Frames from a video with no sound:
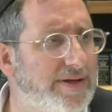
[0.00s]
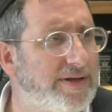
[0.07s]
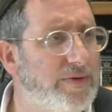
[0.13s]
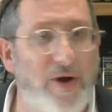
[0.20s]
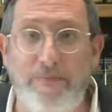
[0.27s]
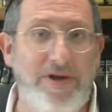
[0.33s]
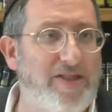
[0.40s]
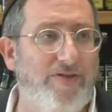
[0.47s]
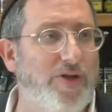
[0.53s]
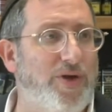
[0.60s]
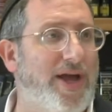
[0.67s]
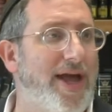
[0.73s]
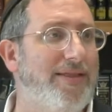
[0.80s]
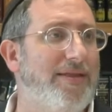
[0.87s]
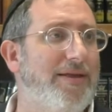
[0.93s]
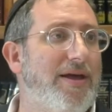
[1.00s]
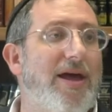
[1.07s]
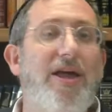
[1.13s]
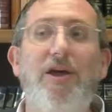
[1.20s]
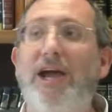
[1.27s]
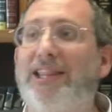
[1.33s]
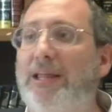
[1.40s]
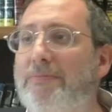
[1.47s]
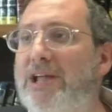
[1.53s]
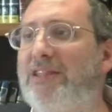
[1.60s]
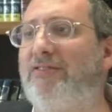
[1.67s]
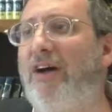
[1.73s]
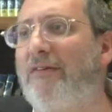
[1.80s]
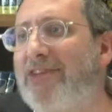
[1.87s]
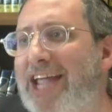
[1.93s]
What mitzvah do you get? You get the
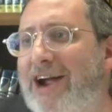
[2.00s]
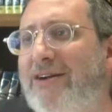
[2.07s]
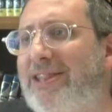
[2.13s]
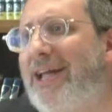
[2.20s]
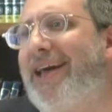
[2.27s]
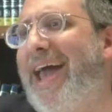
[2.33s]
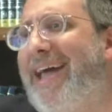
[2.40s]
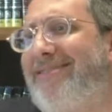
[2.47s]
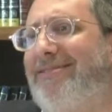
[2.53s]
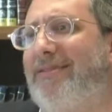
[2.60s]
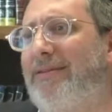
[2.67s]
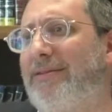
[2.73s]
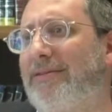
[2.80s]
mitzvah of years a chet.